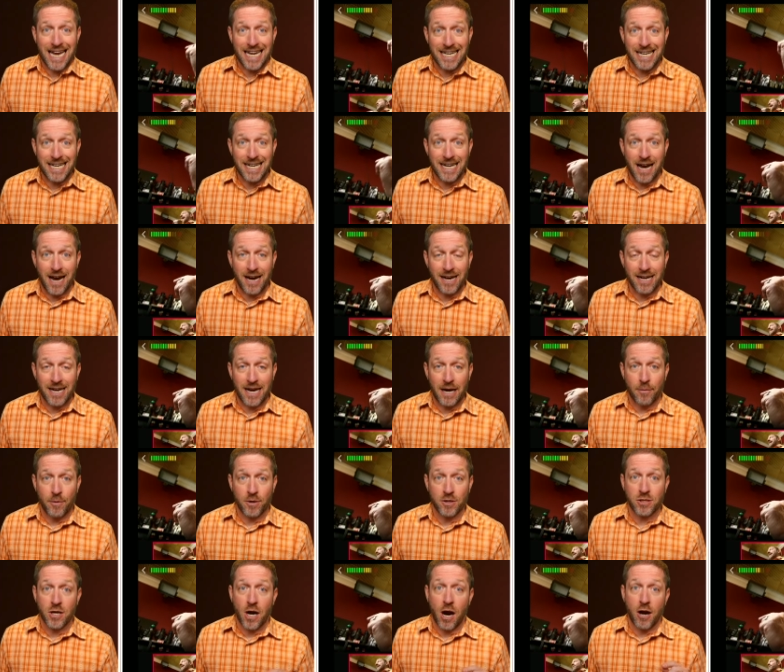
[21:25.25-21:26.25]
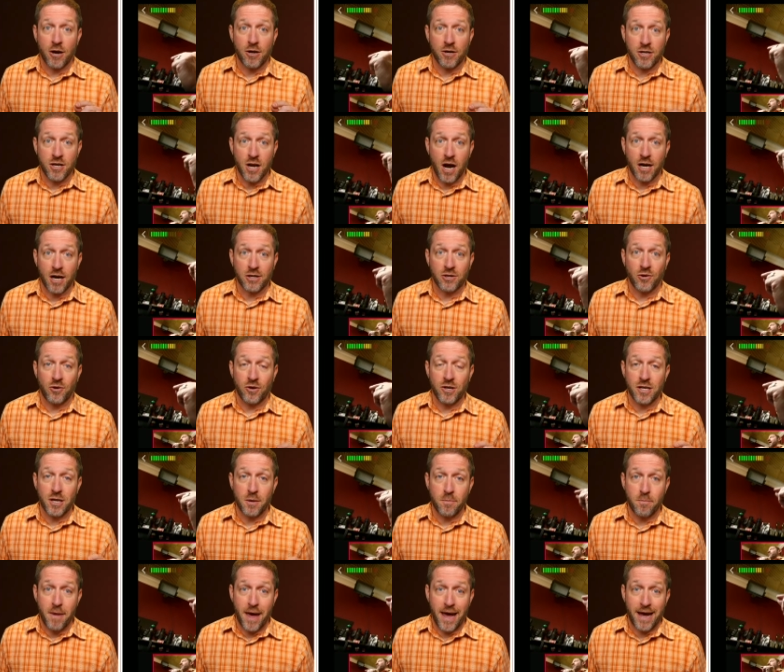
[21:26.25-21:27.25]
NDI cameras are not
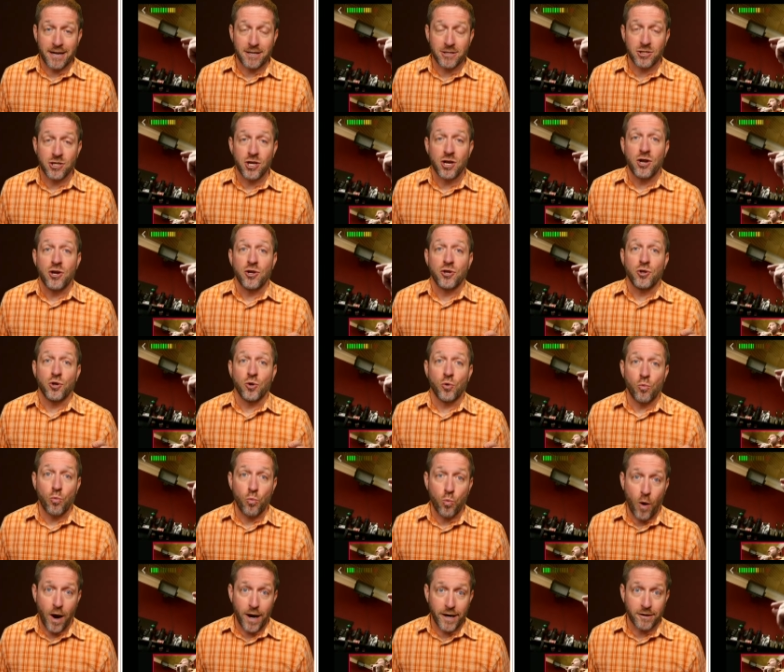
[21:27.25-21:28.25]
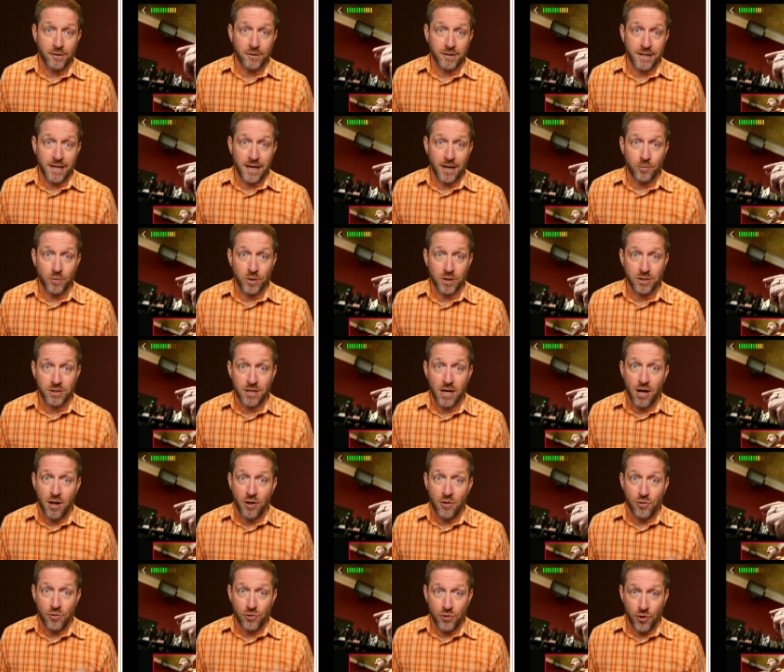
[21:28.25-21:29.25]
going to match your wired cameras.
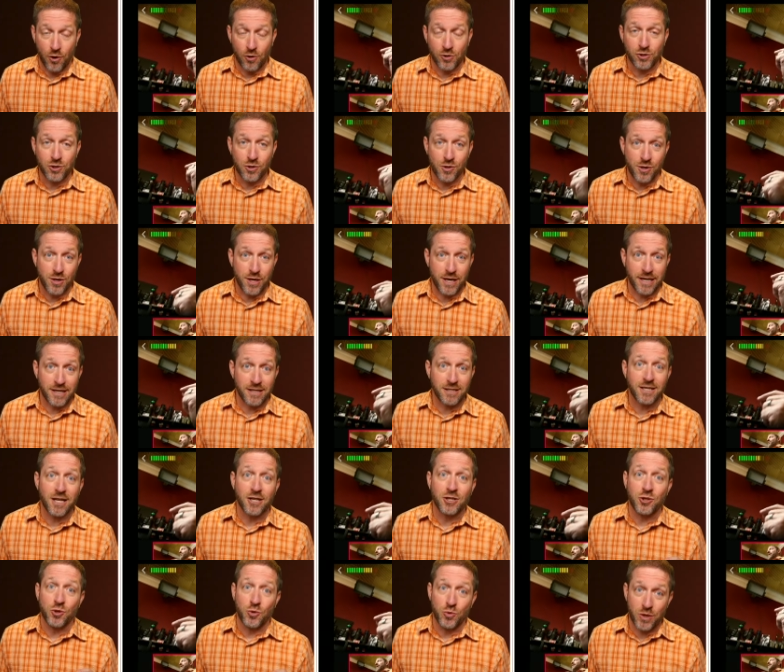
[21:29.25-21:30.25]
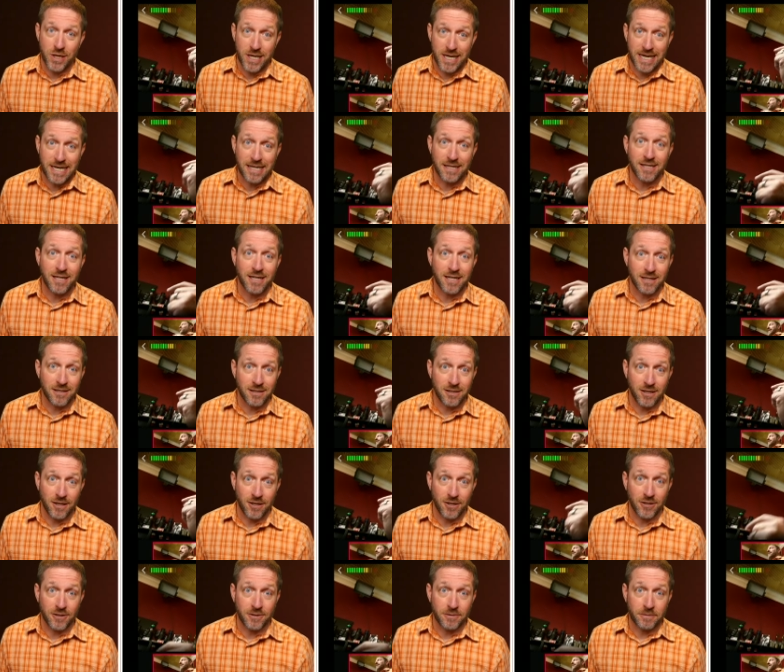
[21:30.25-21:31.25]
Those are things that you need to
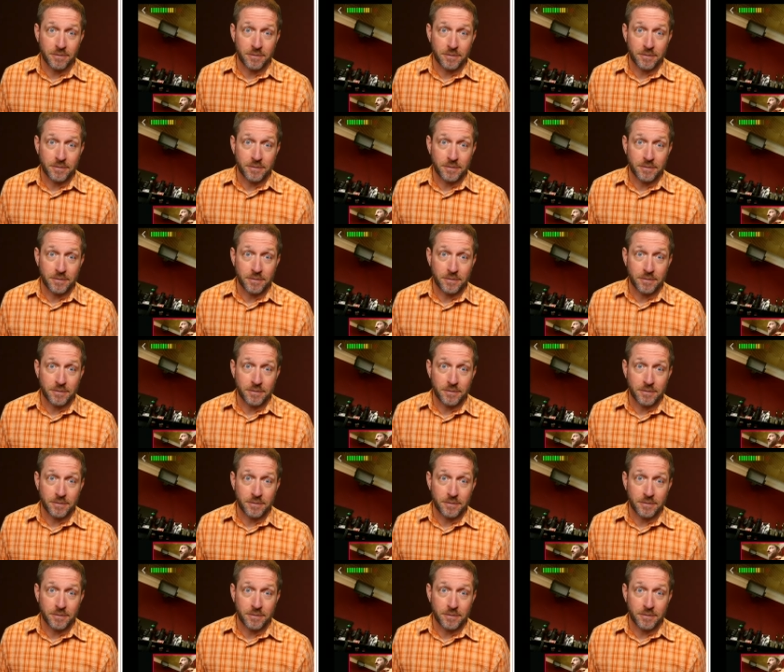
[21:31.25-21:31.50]
consider.